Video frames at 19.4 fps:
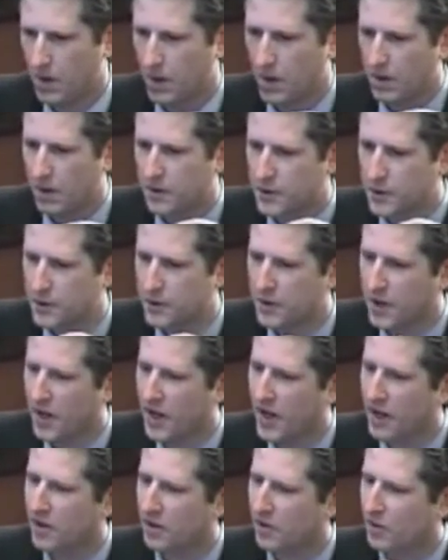This is
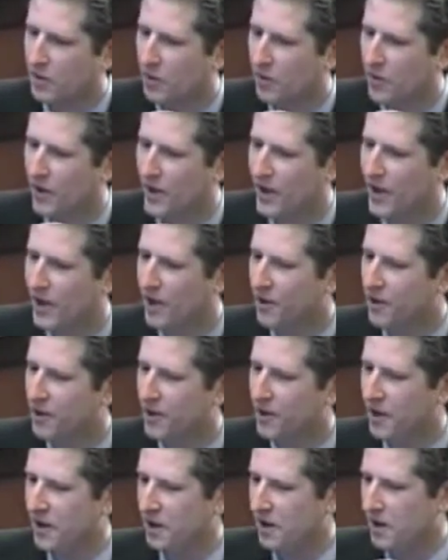not what a
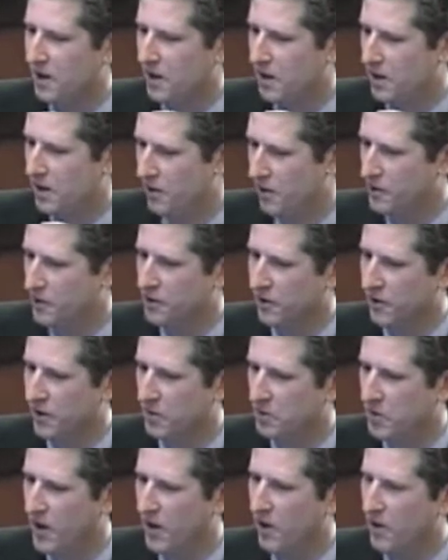healthy,
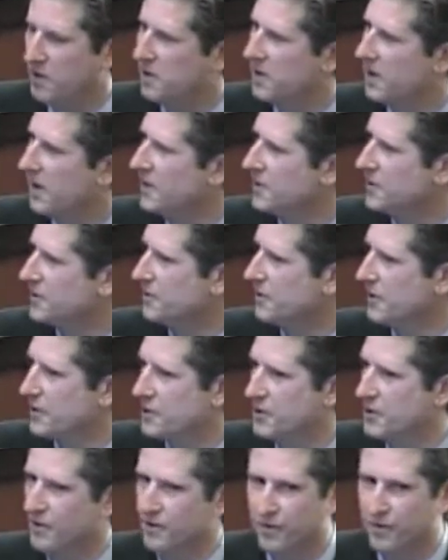nurturing parent does.
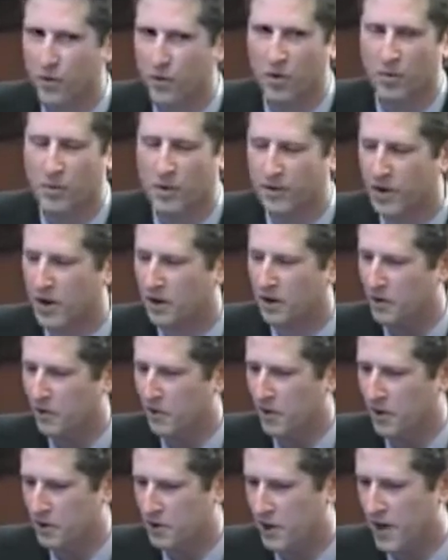This is a form of
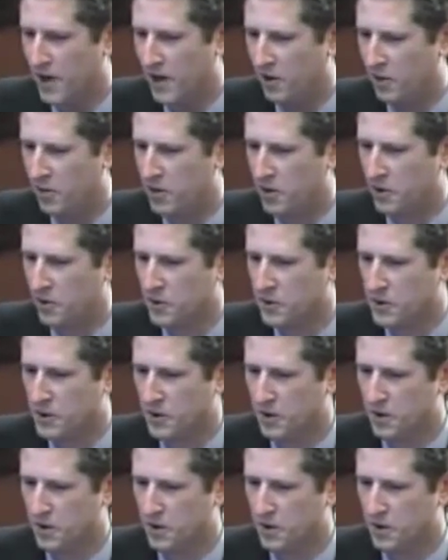ongoing child abuse.